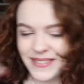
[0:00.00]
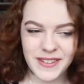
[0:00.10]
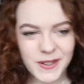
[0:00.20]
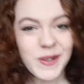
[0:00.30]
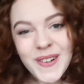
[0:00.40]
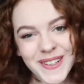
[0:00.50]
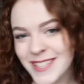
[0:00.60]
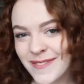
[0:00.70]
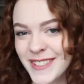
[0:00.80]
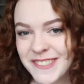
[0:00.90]
and look
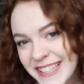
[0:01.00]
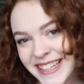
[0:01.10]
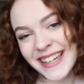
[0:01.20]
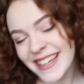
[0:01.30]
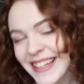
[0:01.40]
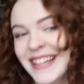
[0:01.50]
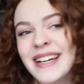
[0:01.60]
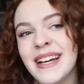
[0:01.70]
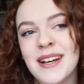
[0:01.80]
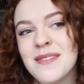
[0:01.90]
awesome doing it
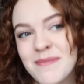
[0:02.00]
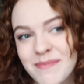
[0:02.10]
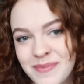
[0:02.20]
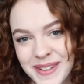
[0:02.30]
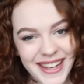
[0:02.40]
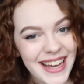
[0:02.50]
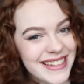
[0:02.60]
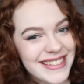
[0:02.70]
but